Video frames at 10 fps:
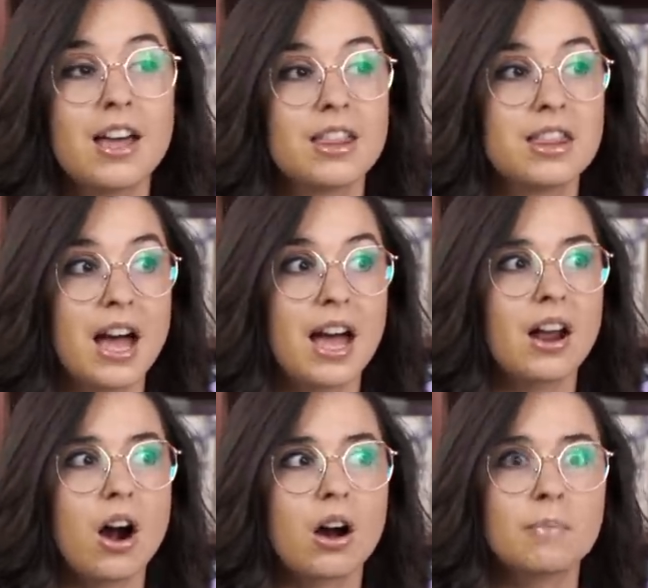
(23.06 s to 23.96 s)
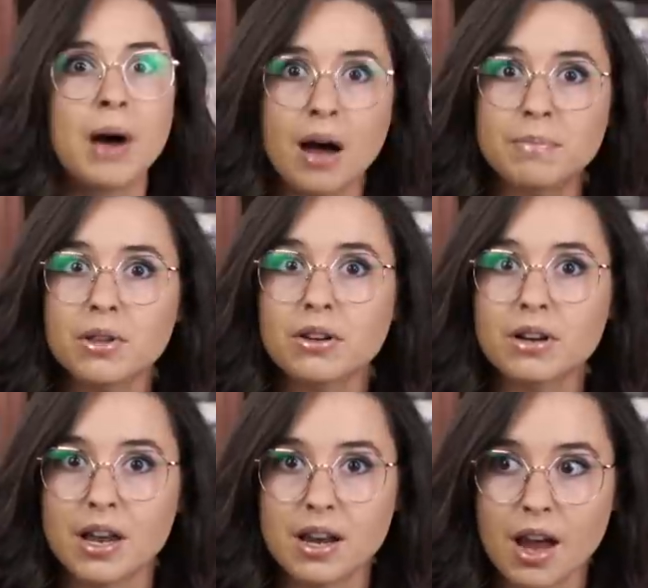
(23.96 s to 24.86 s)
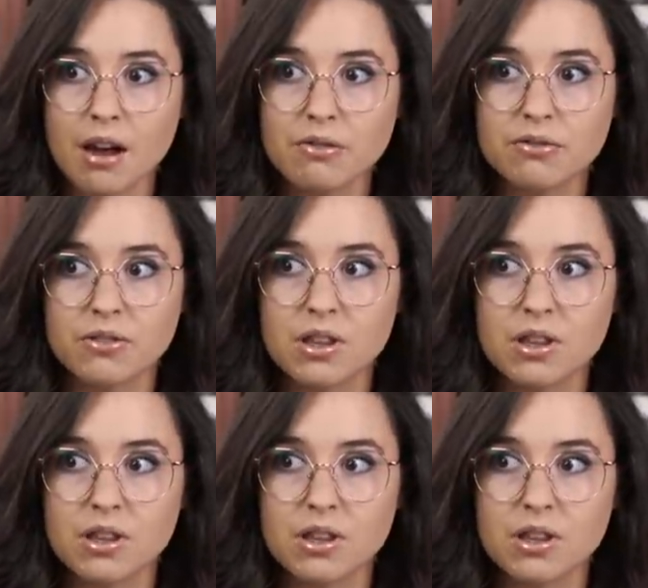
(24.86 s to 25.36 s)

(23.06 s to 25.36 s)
that are popular enough